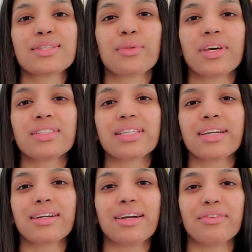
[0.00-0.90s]
So thus
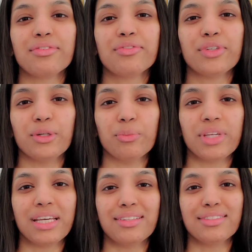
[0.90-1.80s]
here, I haven't
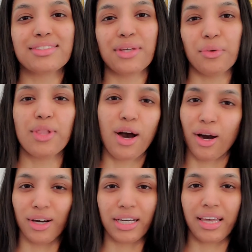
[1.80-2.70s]
filmed in so
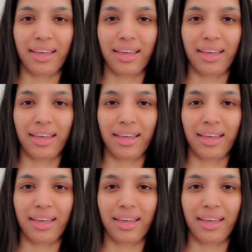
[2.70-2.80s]
long